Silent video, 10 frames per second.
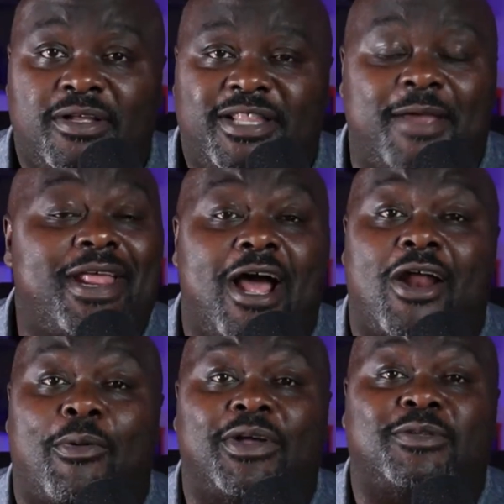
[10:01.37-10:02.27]
They may not
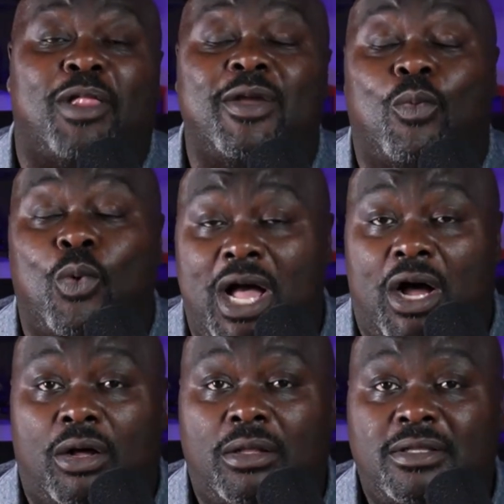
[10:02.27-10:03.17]
always play
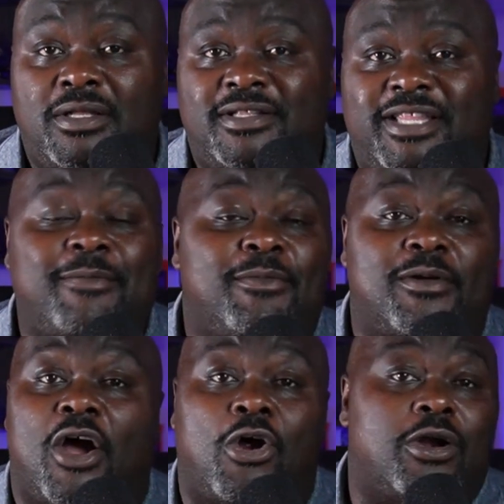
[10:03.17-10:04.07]
well, They
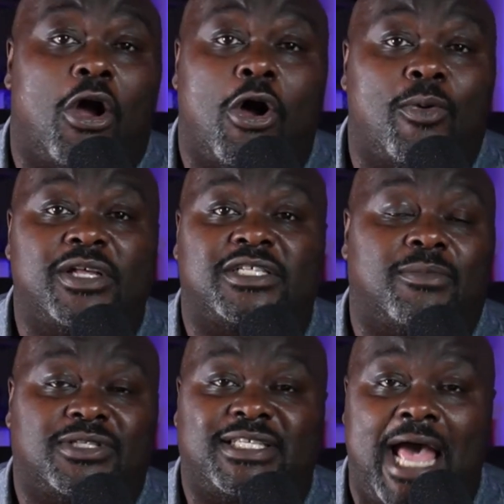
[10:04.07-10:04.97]
aren't always the
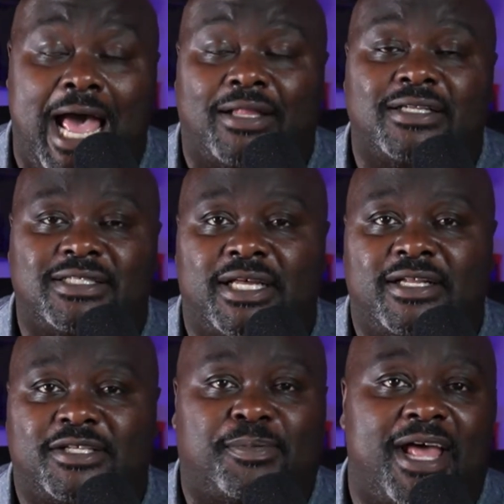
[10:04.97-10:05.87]
most talented
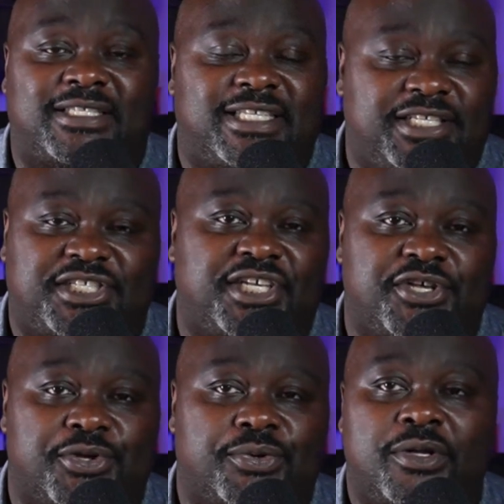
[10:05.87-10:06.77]
at
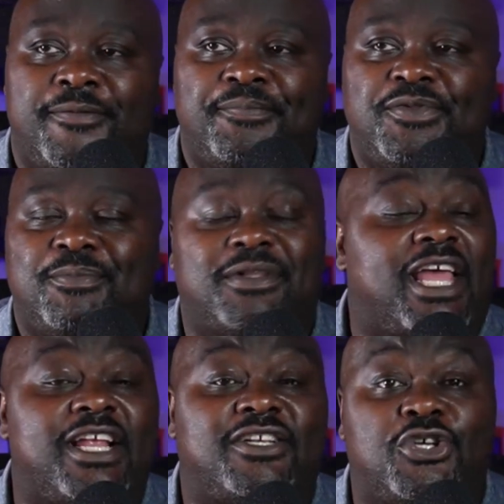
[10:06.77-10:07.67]
TCU, but
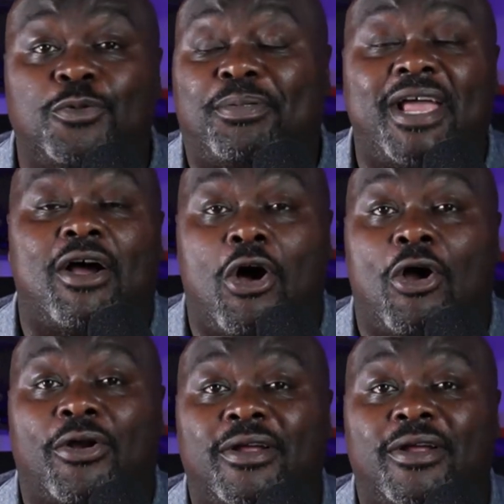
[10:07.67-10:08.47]
they do play hard.